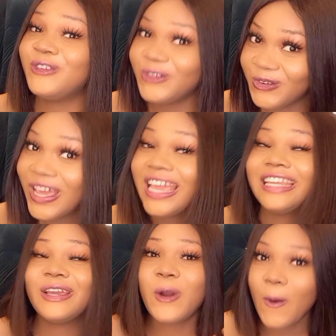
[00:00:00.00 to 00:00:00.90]
you
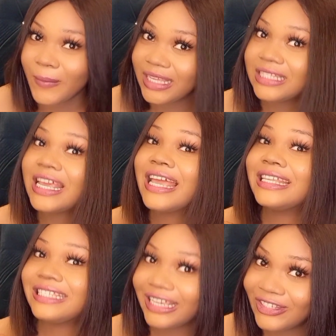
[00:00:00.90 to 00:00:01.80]
in the comment
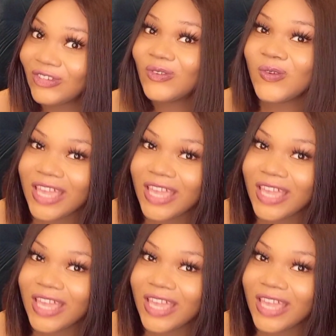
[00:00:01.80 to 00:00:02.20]
section.